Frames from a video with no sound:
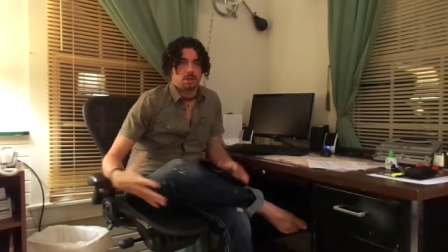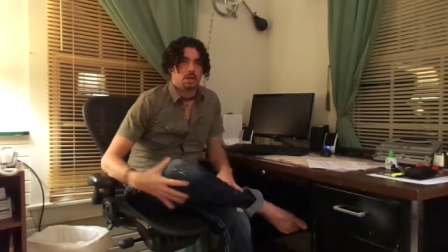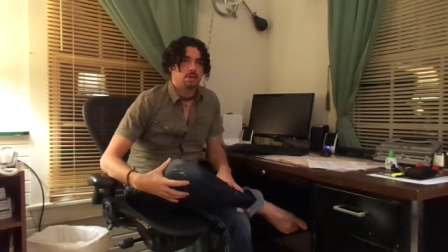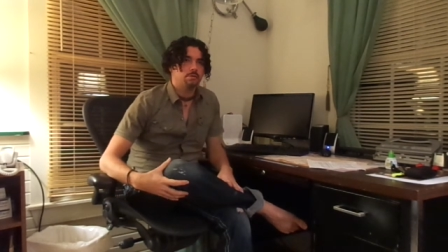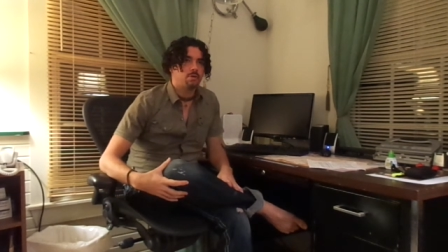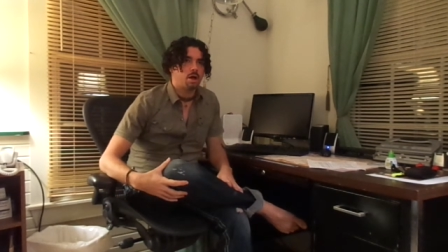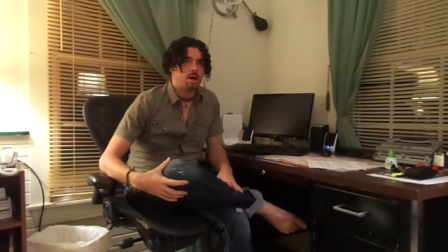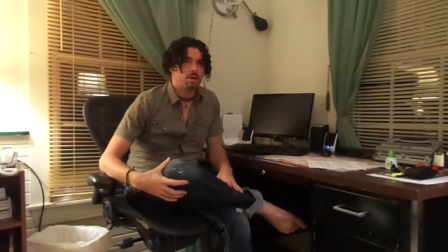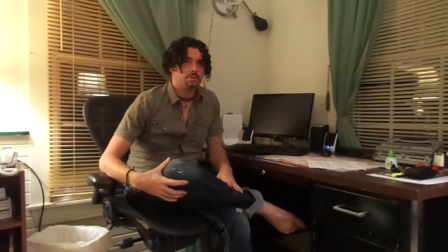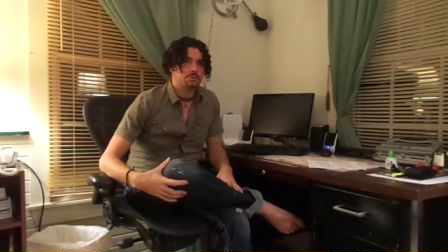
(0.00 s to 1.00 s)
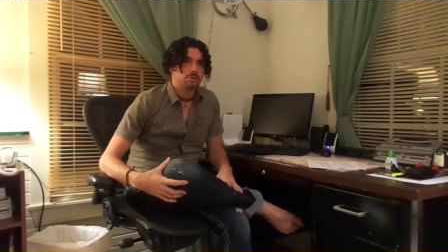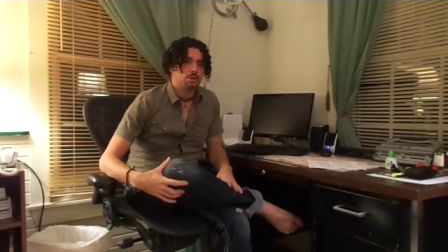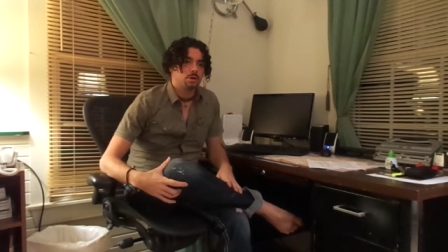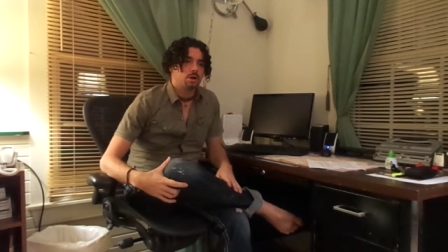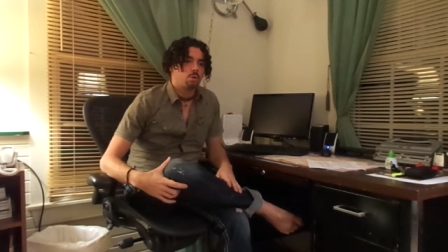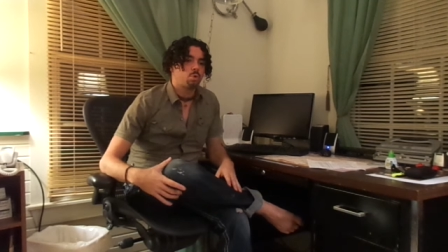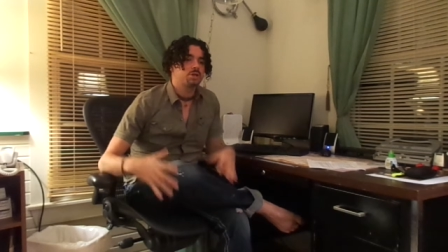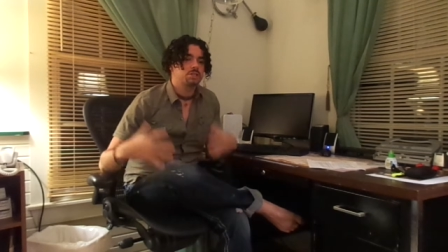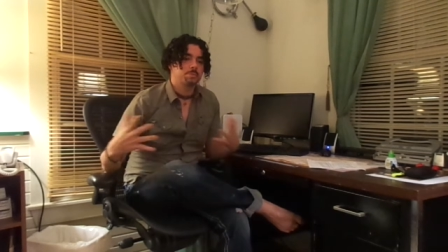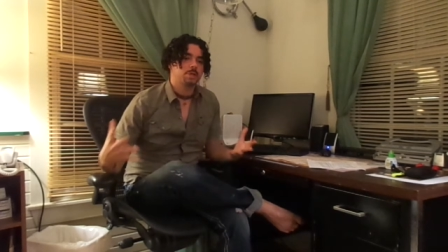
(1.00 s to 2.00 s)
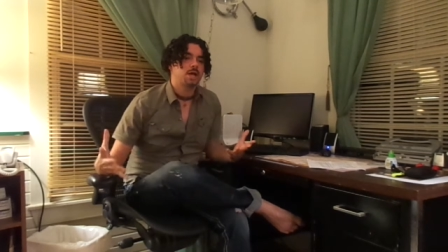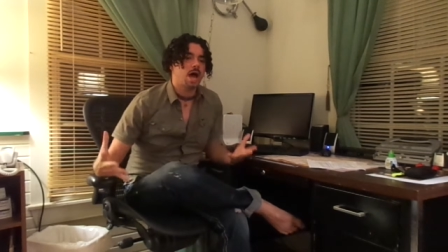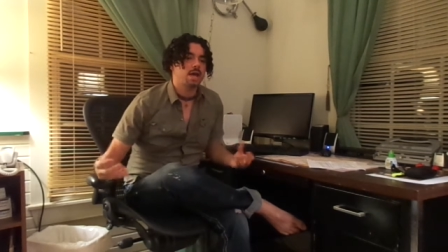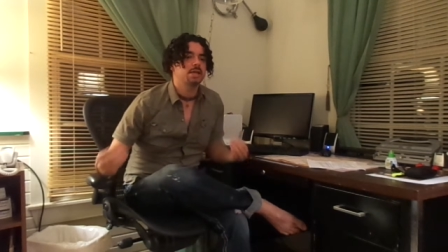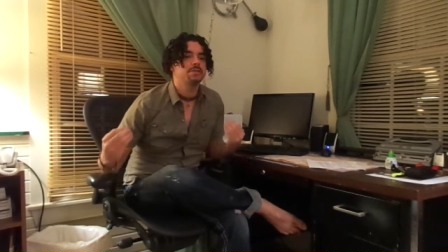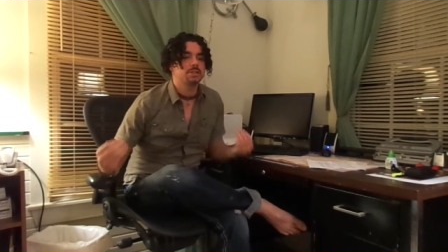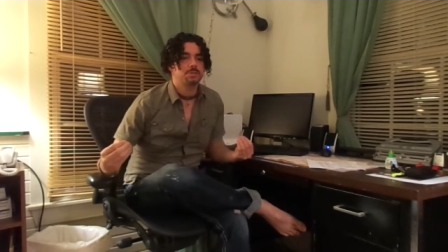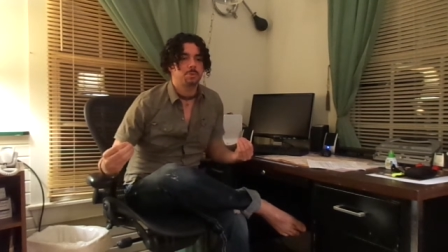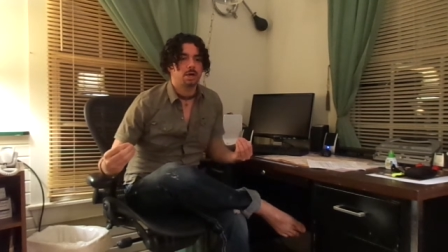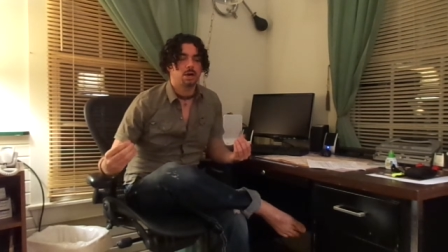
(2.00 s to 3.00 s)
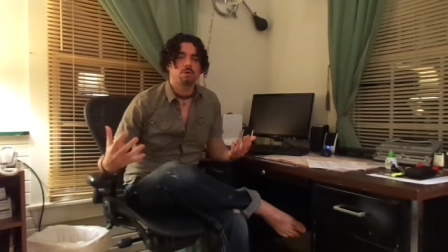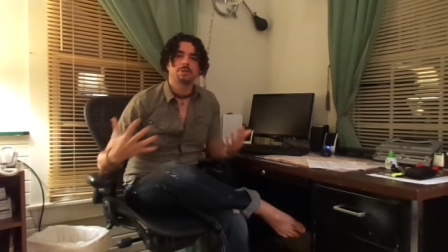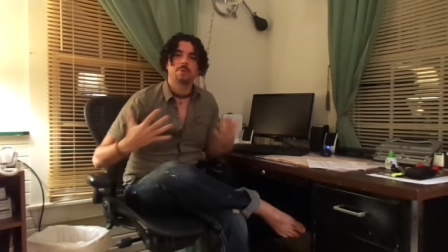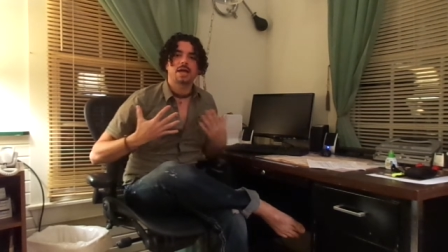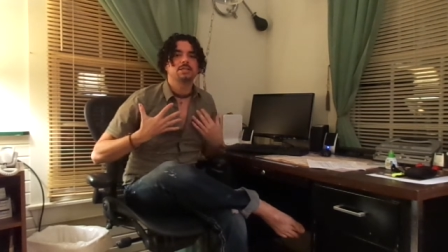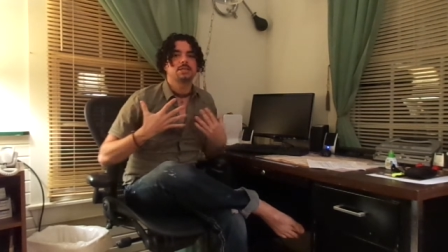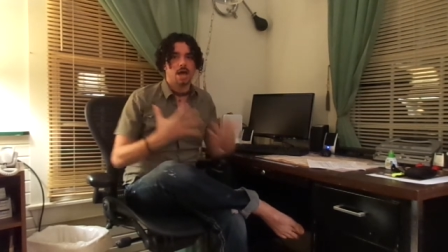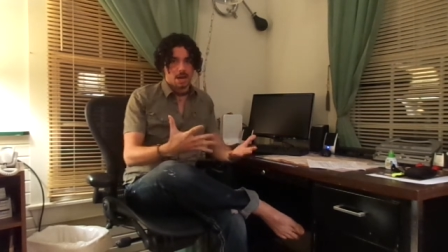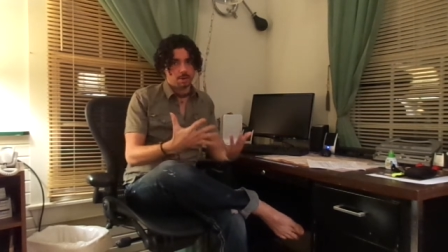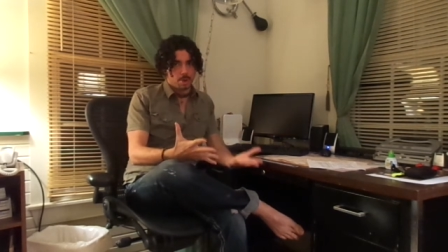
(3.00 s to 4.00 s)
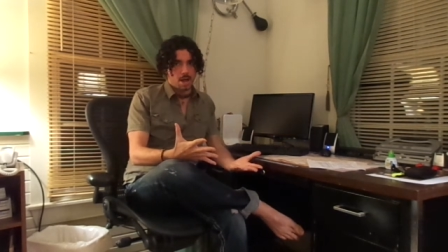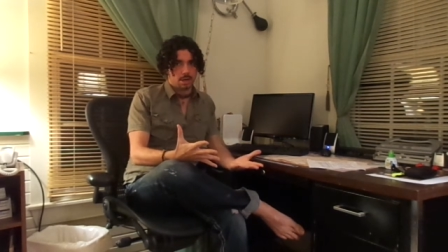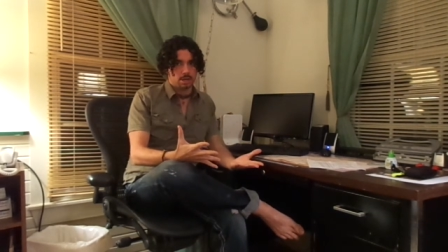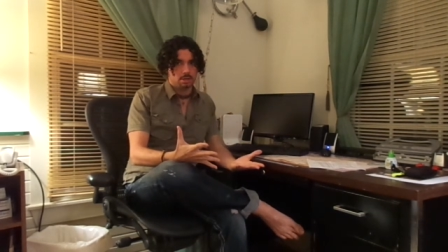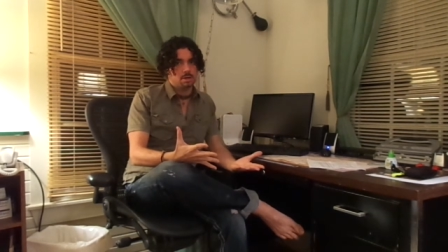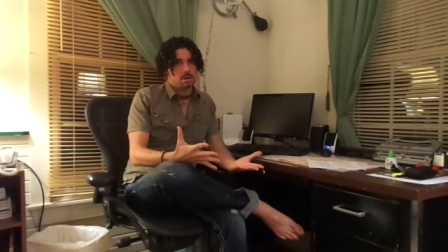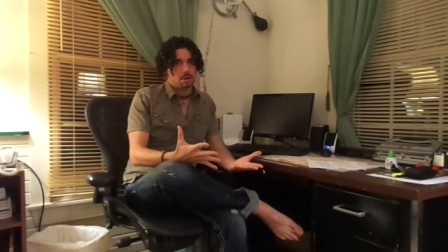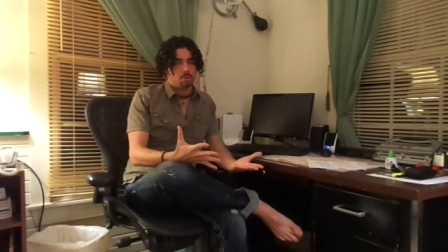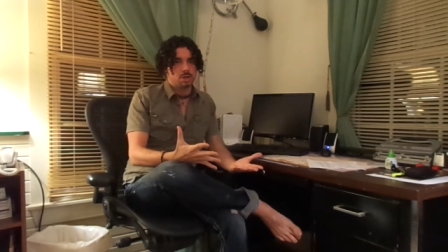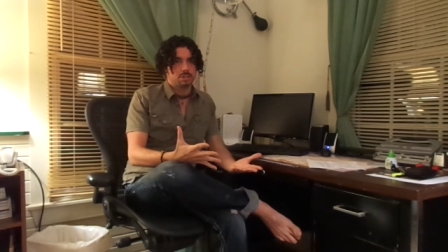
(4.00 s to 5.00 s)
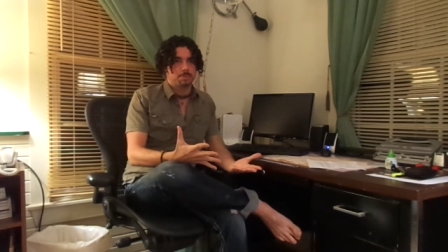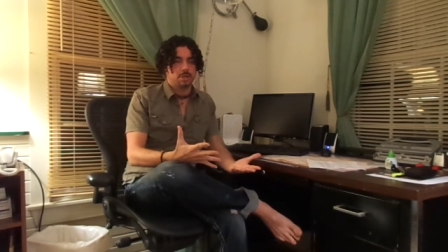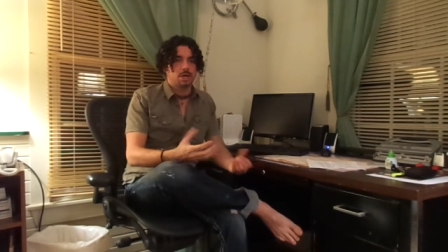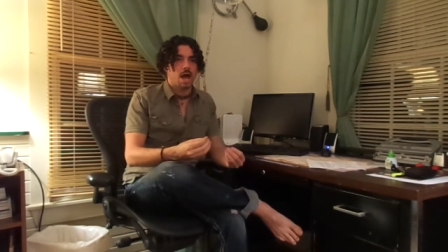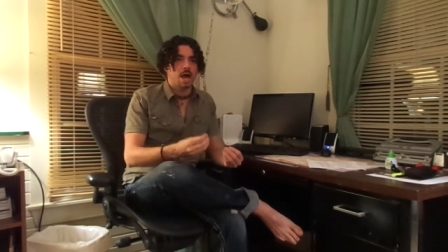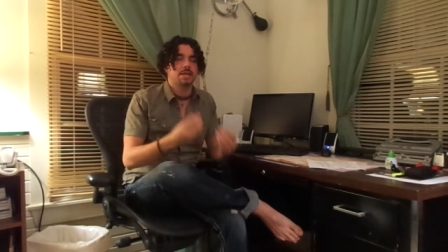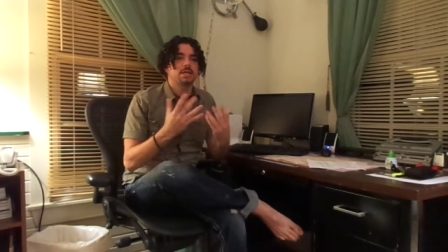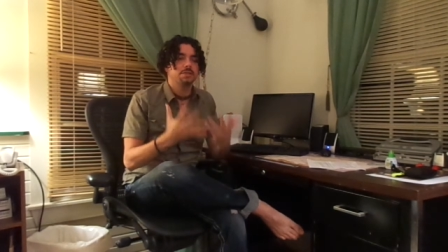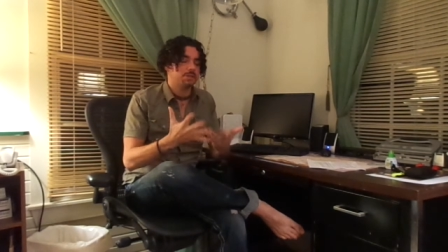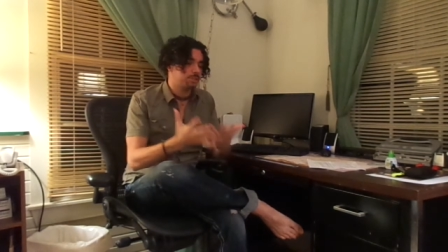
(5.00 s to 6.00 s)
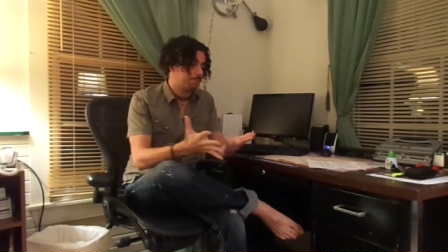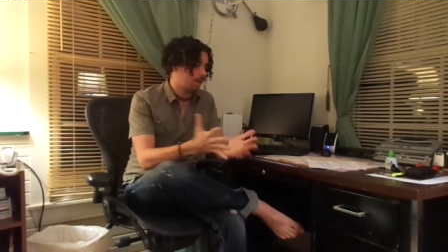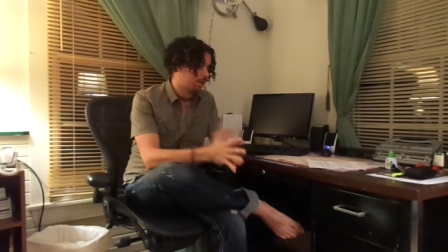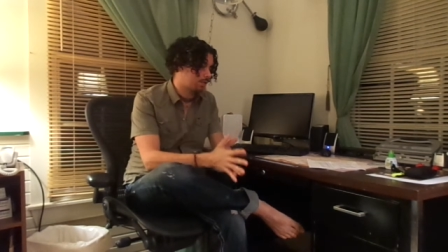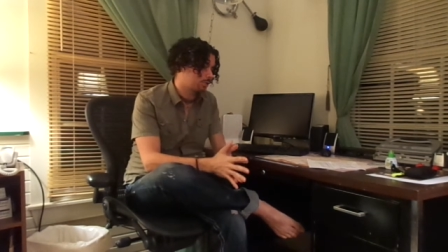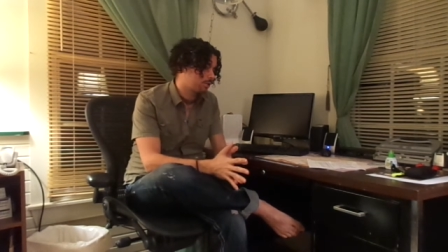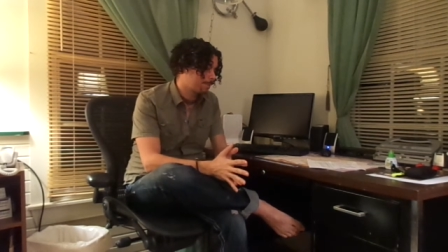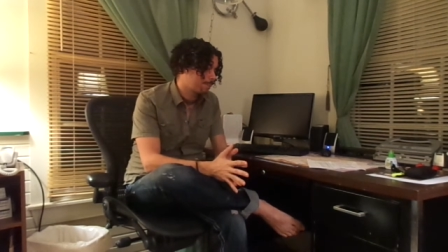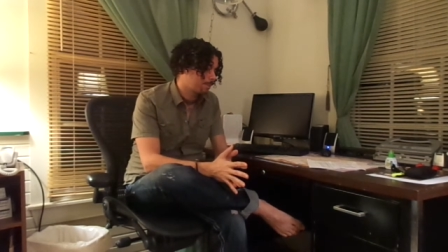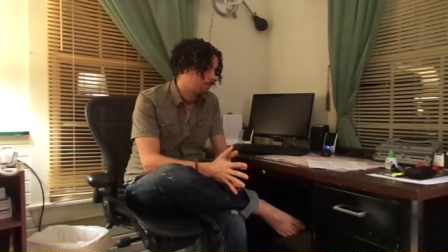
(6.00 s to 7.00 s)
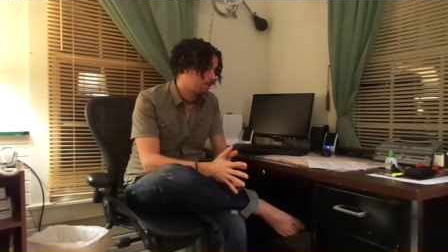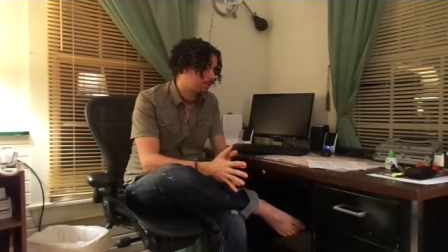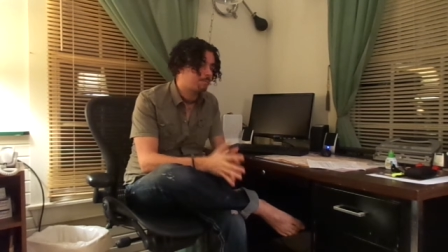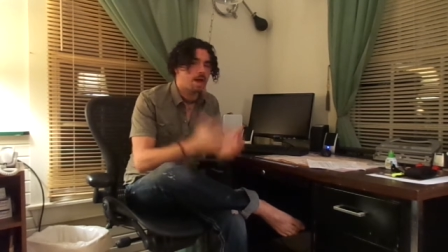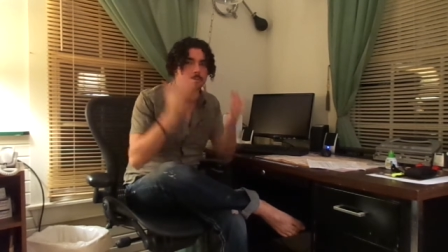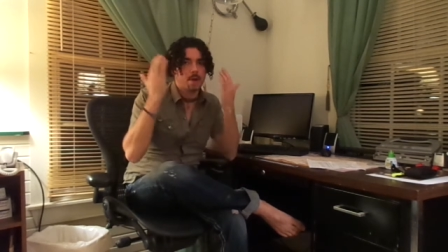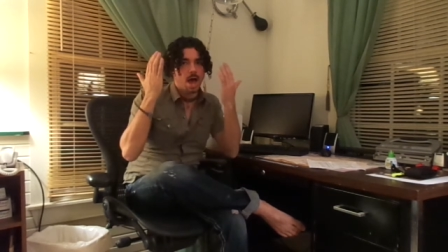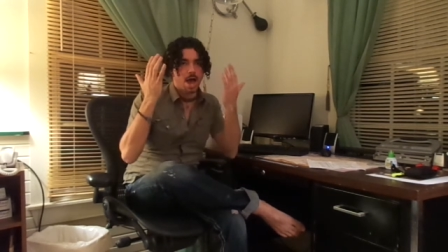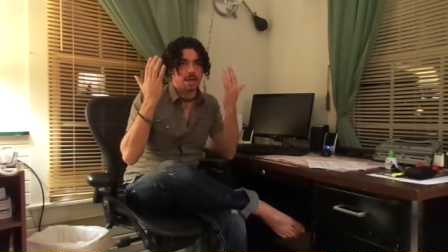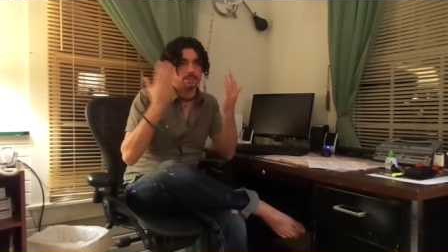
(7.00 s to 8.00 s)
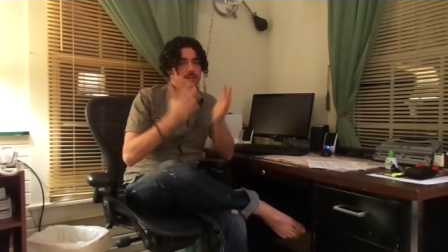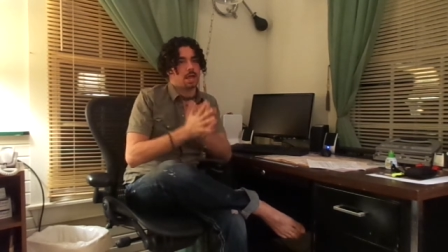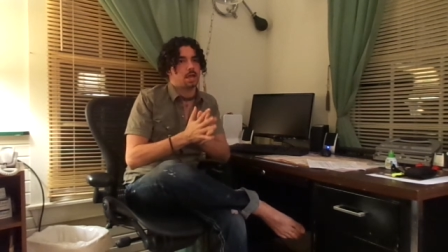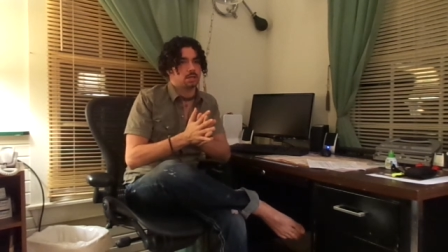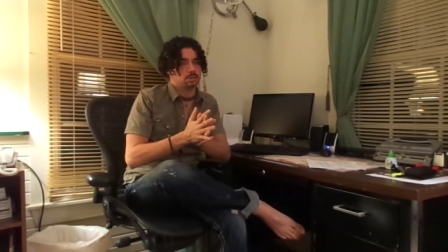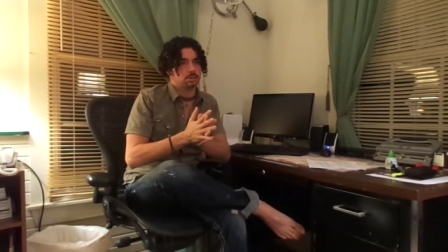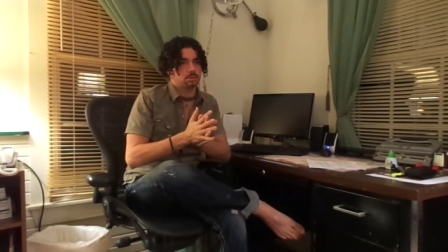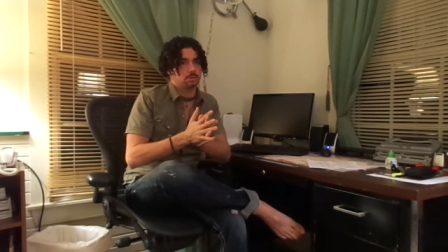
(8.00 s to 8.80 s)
It involves worshiping God in the Spirit with my entire body, worshiping God in the Spirit with my mind and